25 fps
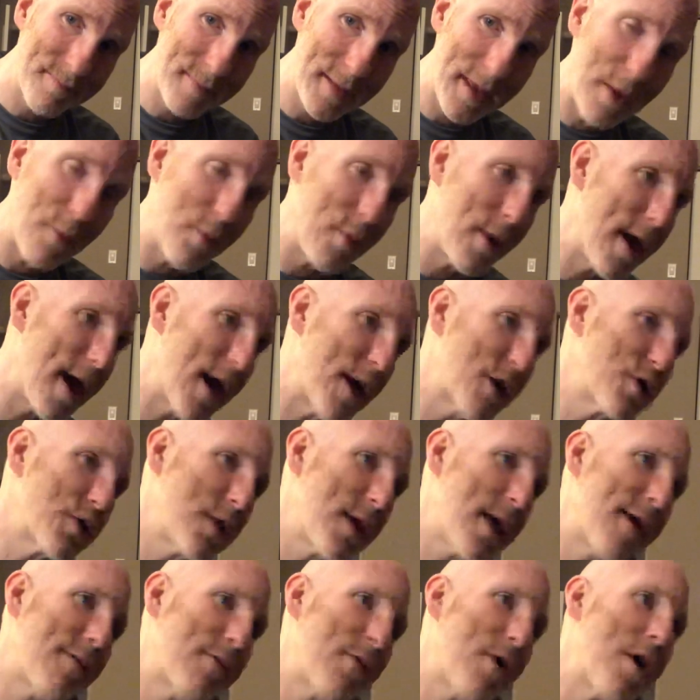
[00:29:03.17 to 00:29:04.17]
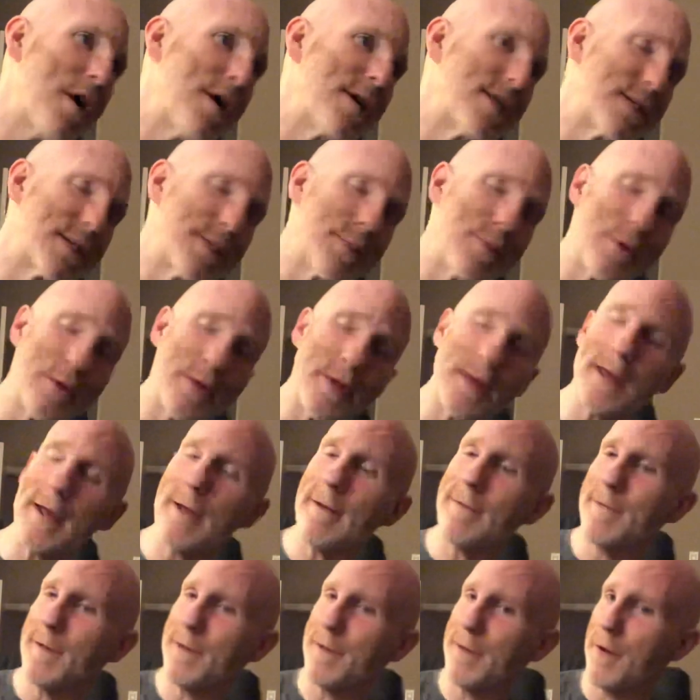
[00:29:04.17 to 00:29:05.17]
And we actually have cause to
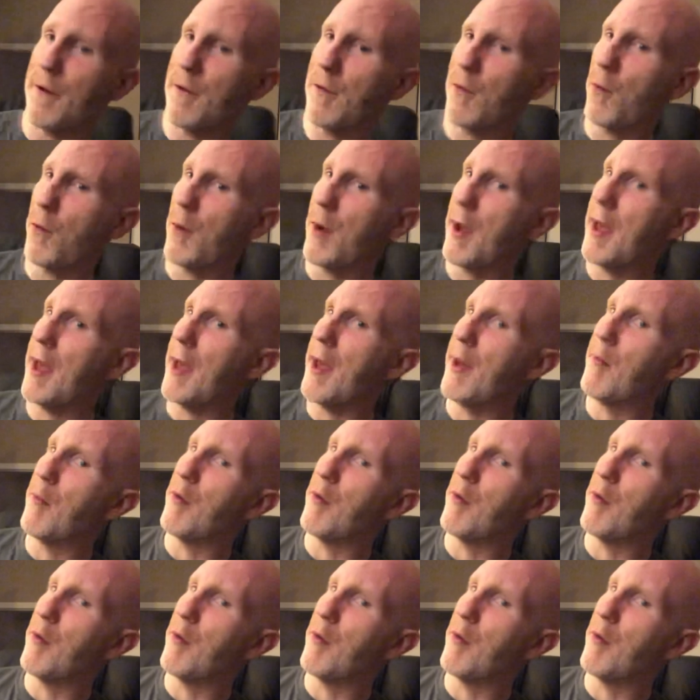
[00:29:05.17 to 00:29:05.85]
believe that there are way